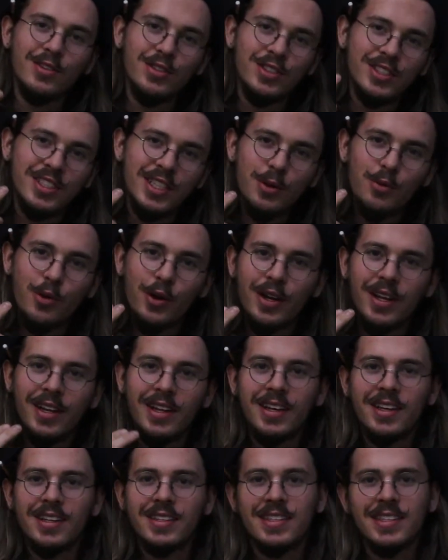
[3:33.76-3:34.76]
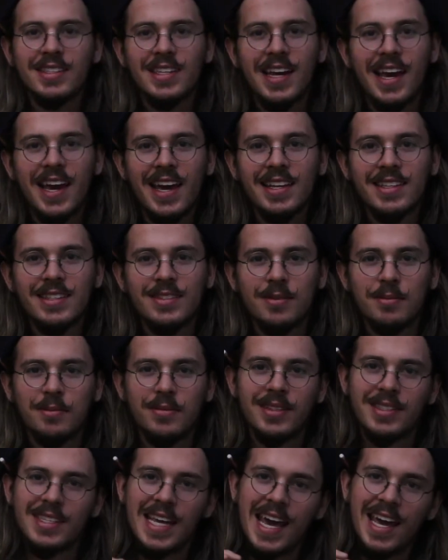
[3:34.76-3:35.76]
You see what it is. It's handsome.
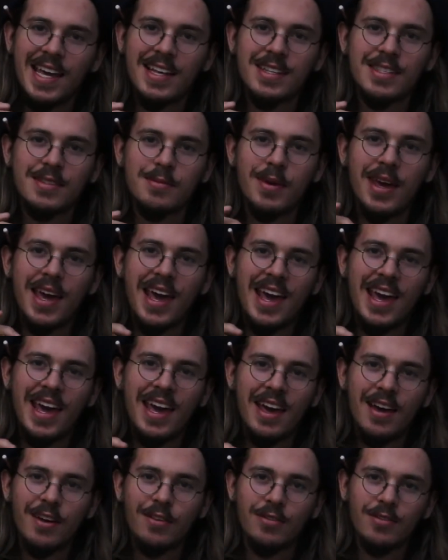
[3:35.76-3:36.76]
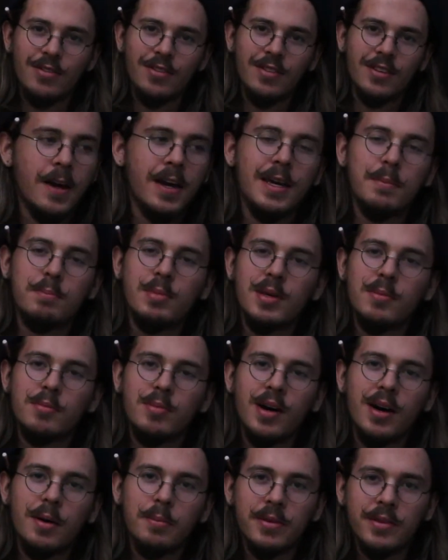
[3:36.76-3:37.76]
It's handsome AF. I ain't being
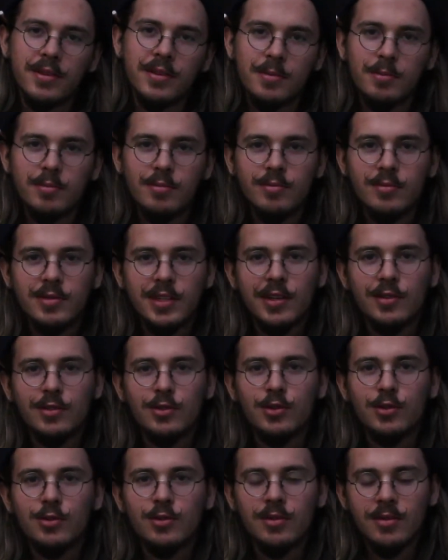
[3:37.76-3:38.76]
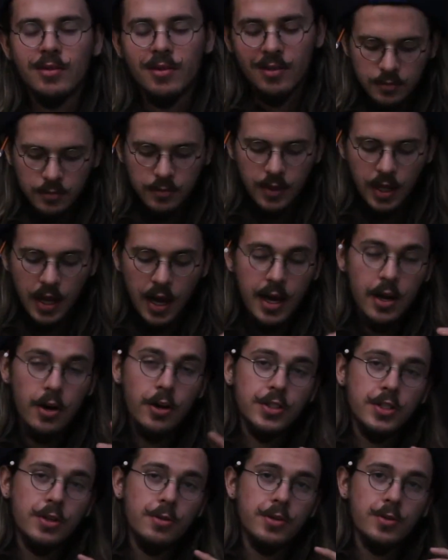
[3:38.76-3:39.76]
pompous. I'm telling the truth. I
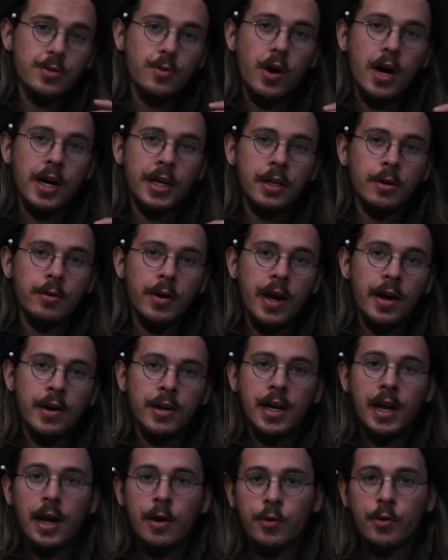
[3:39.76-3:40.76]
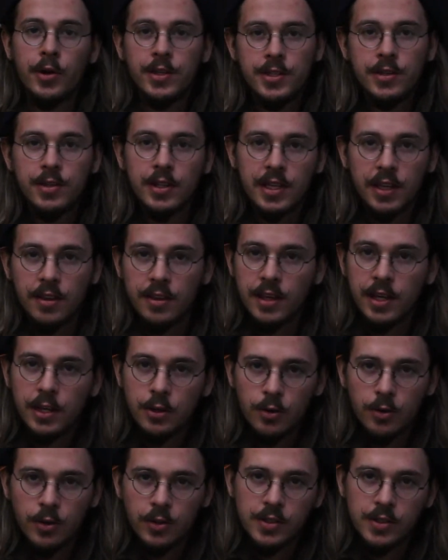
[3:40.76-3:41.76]
also was walking around and I went to the
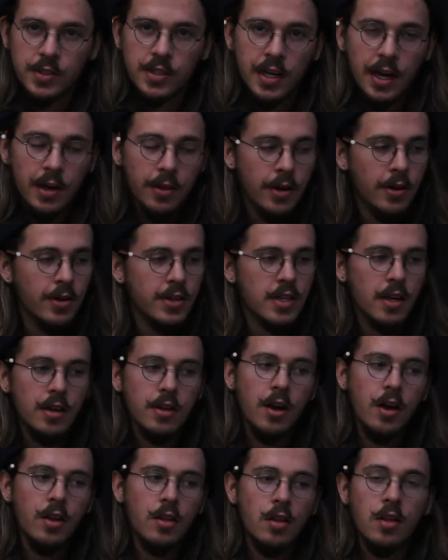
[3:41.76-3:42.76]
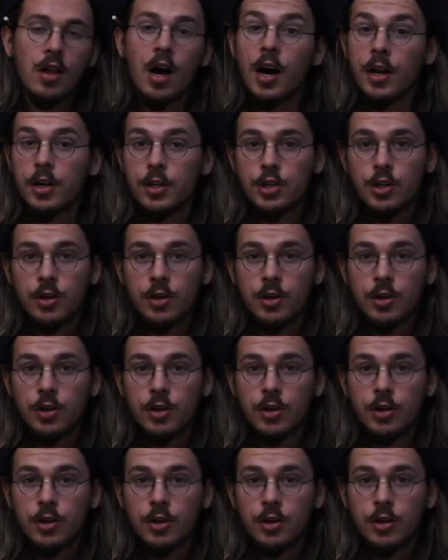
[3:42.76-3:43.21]
cathedrals. Now there's a lot of